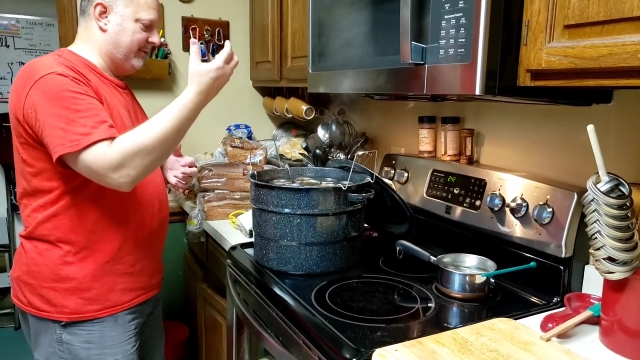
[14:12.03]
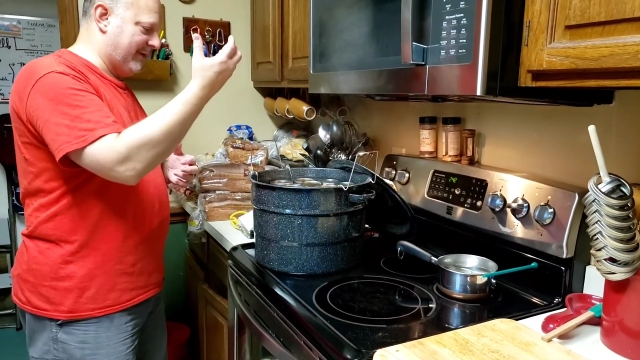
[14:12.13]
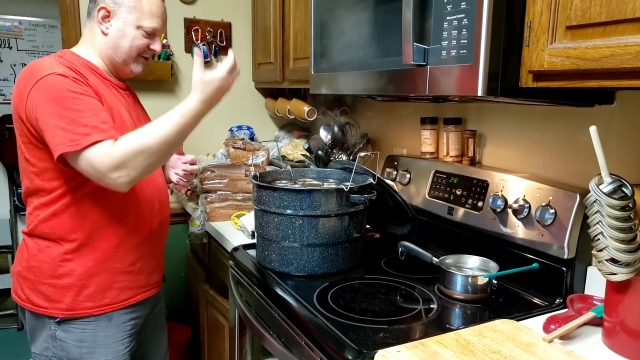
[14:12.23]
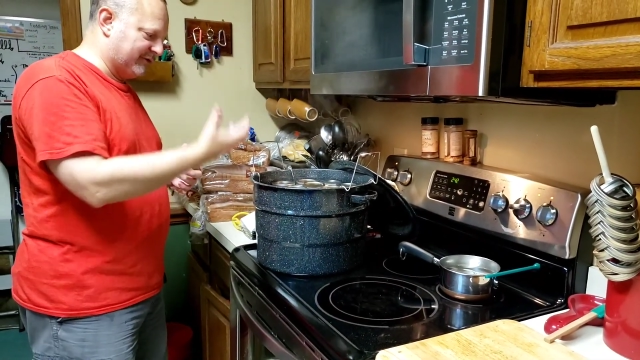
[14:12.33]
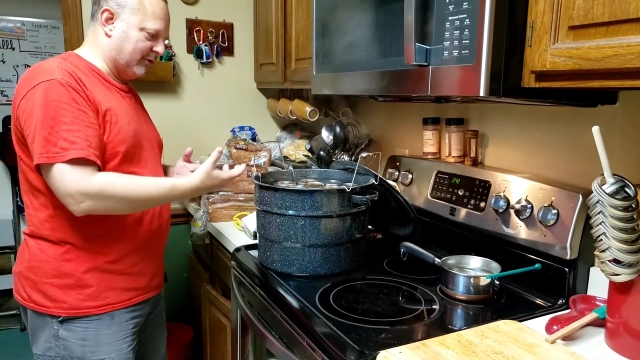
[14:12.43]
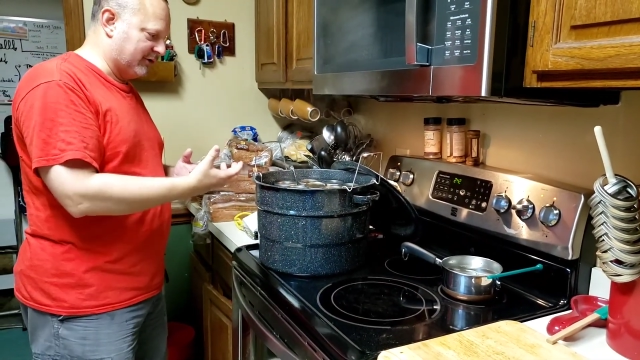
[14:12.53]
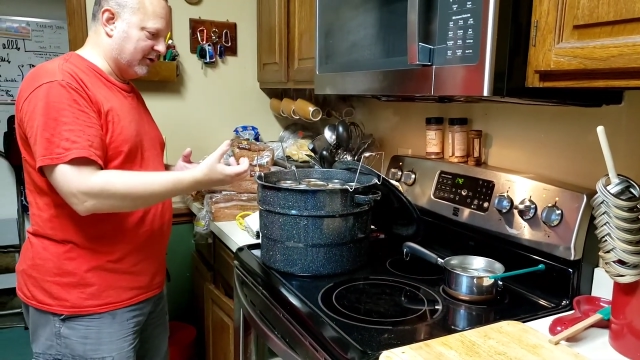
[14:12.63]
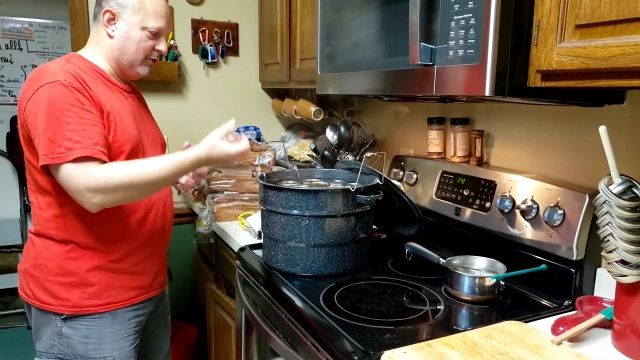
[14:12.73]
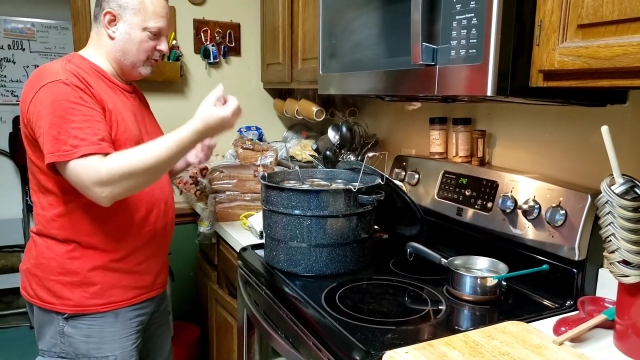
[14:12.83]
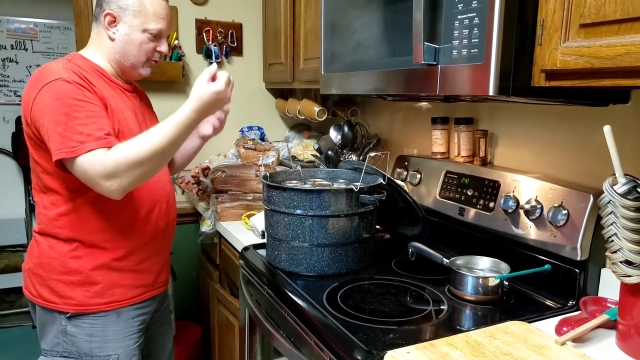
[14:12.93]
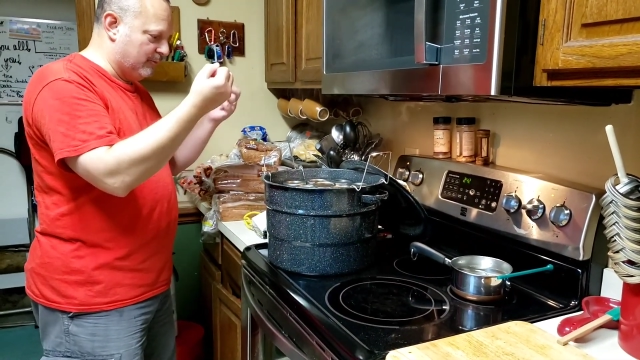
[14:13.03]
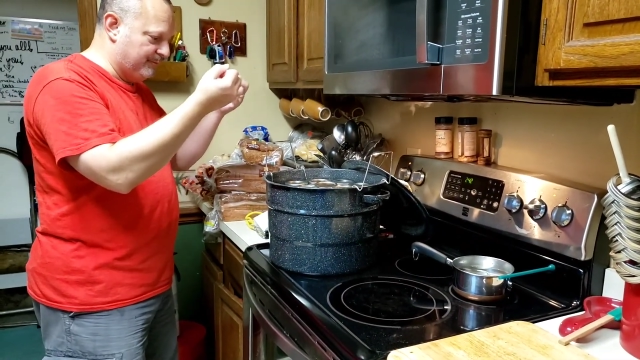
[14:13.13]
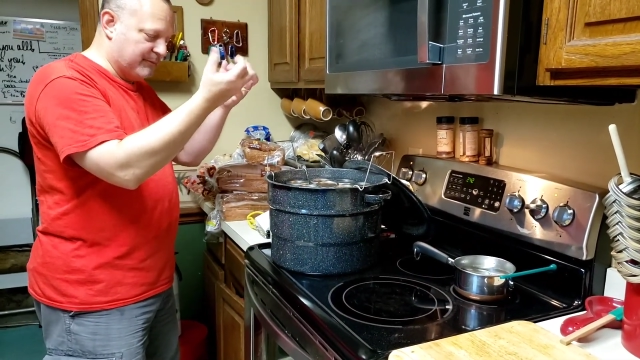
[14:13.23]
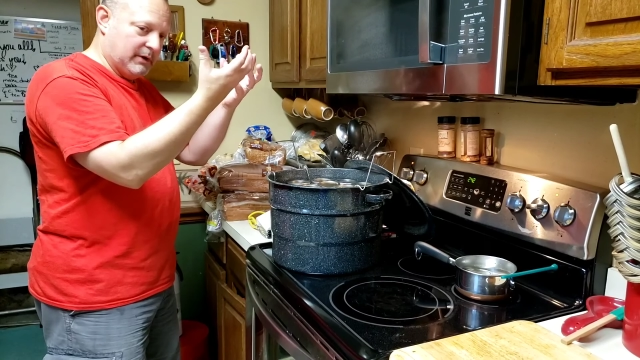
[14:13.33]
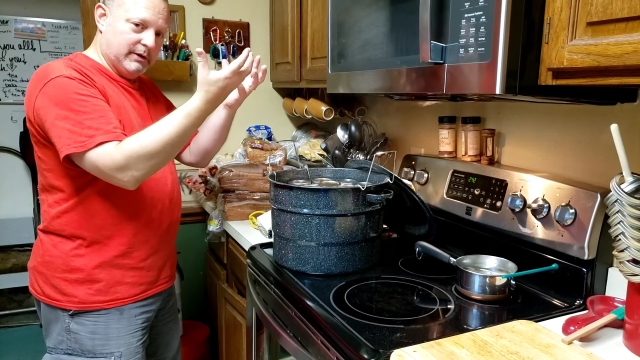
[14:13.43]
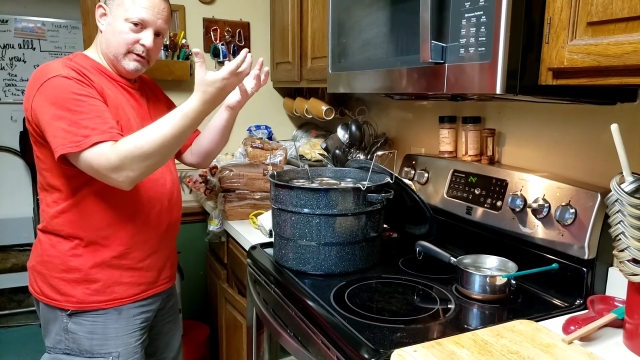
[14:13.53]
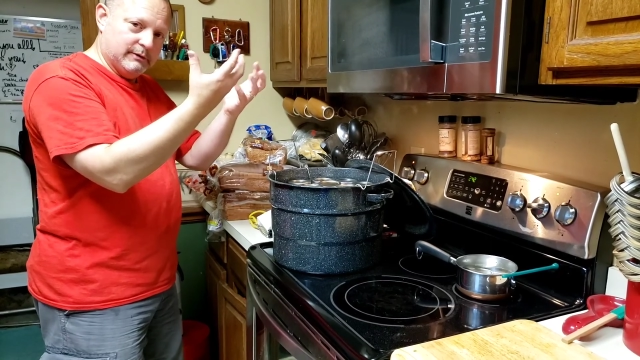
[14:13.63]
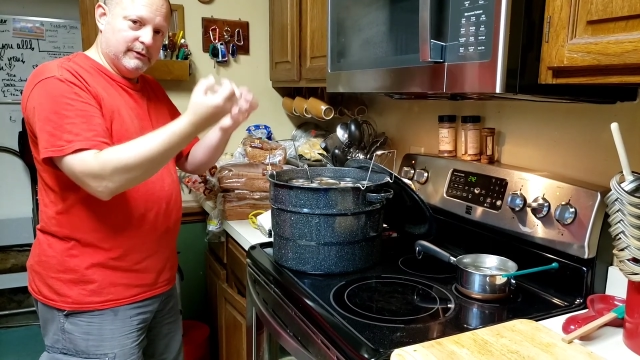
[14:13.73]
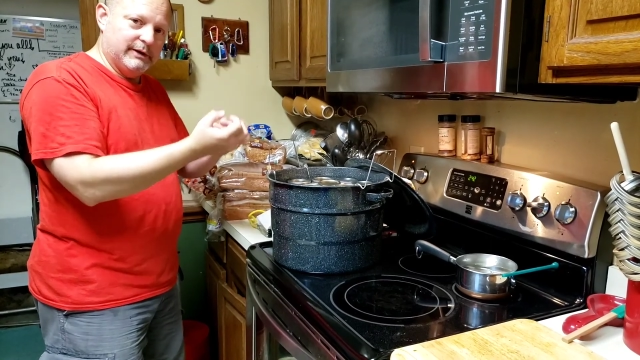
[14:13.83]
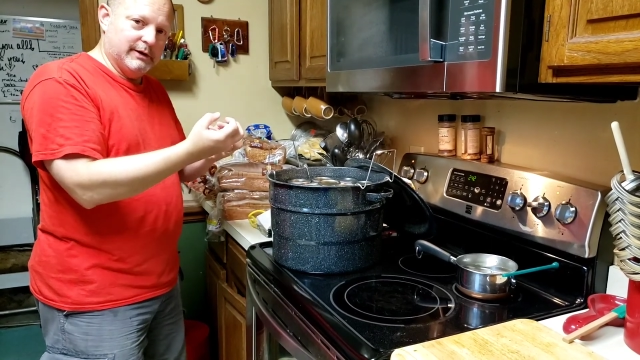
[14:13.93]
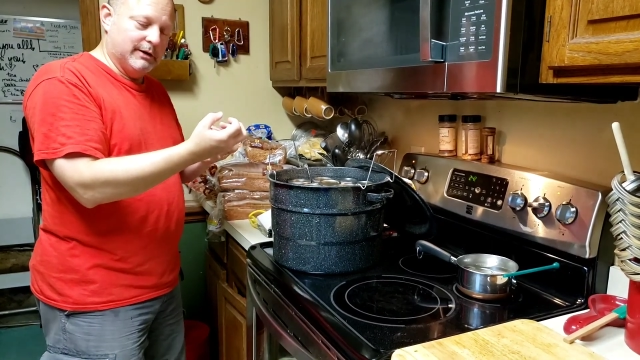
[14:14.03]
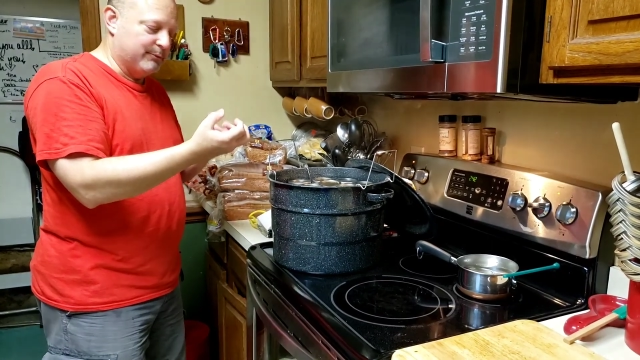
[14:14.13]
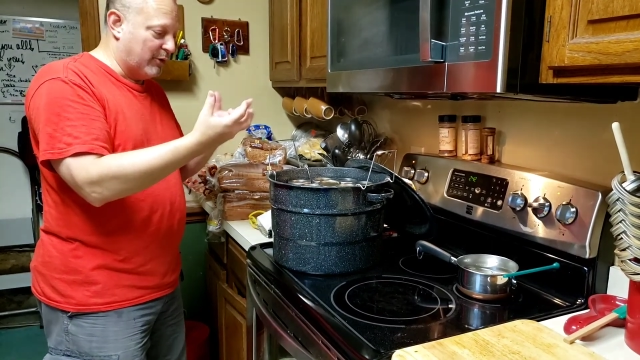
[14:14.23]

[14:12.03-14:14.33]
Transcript: they start to cool, the